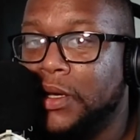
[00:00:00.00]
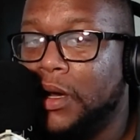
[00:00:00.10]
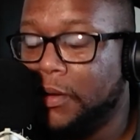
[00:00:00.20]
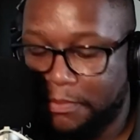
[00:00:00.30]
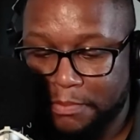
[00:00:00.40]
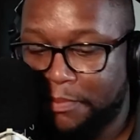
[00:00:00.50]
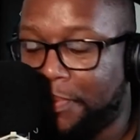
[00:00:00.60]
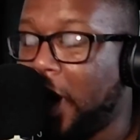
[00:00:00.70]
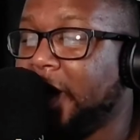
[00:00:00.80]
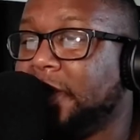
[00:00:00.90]

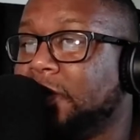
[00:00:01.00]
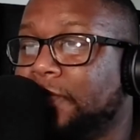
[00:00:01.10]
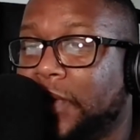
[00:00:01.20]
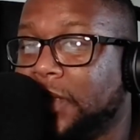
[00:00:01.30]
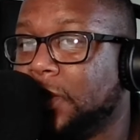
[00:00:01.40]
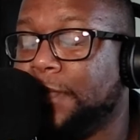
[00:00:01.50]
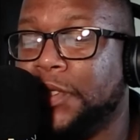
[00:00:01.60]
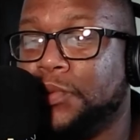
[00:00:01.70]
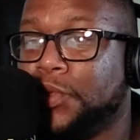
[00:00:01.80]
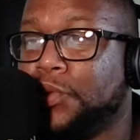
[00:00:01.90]
Biden's fucking
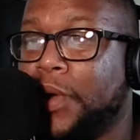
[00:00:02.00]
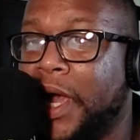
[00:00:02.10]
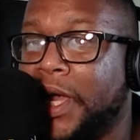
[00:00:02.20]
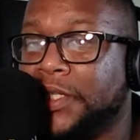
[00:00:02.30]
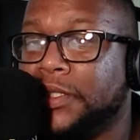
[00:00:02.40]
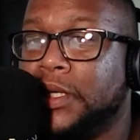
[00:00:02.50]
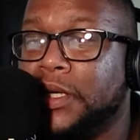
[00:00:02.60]
speech was trash.